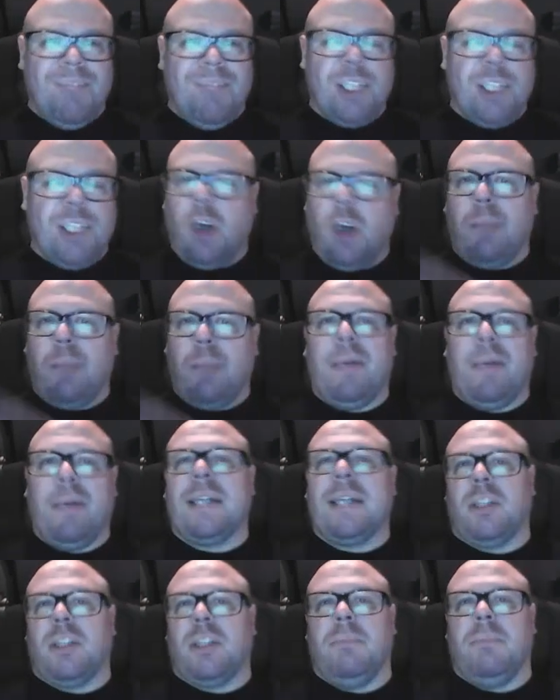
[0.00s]
It's got to
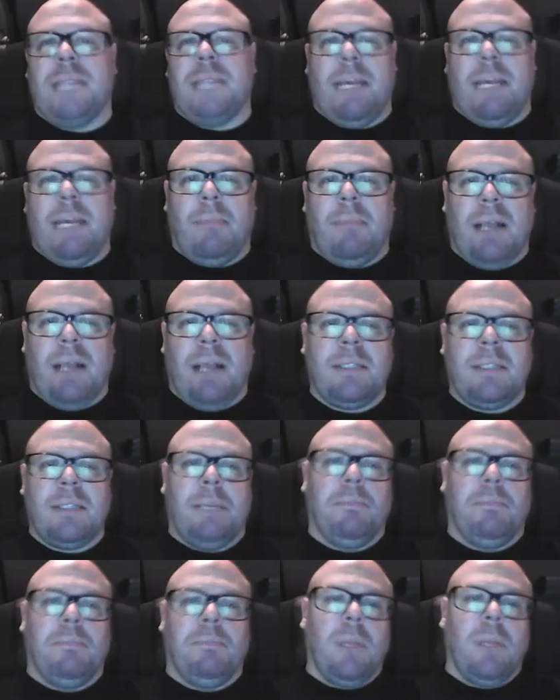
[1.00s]
break sometime, hasn't it?